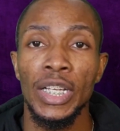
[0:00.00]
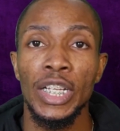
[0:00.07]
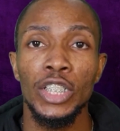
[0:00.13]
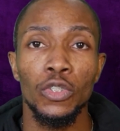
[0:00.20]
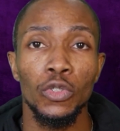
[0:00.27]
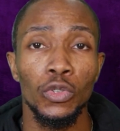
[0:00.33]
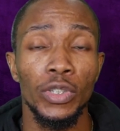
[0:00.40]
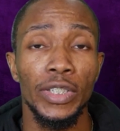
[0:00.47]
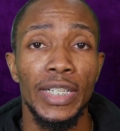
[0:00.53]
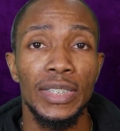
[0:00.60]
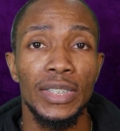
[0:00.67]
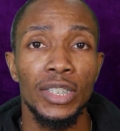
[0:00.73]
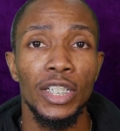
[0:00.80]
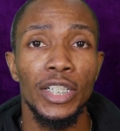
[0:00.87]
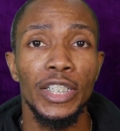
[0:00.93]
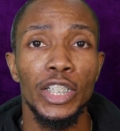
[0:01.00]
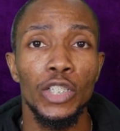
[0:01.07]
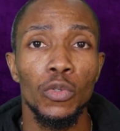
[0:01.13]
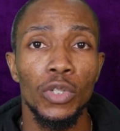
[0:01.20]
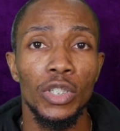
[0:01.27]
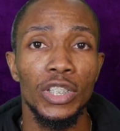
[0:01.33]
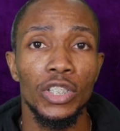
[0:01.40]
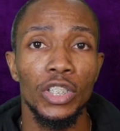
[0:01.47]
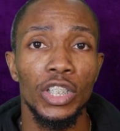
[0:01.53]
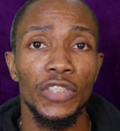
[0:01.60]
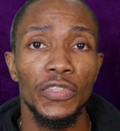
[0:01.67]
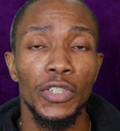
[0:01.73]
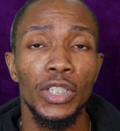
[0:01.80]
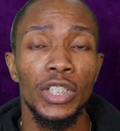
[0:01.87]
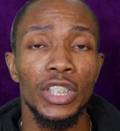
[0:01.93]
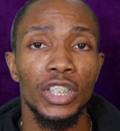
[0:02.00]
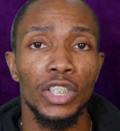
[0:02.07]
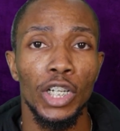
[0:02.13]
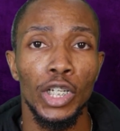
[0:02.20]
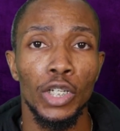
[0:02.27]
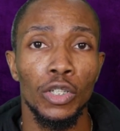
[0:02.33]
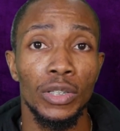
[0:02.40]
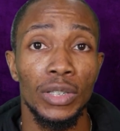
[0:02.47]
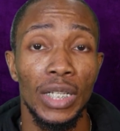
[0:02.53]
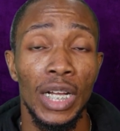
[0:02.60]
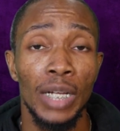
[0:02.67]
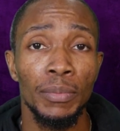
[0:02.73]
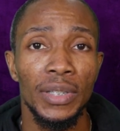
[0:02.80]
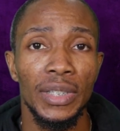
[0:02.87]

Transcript: So to get started, you want to search for the shortcut apps.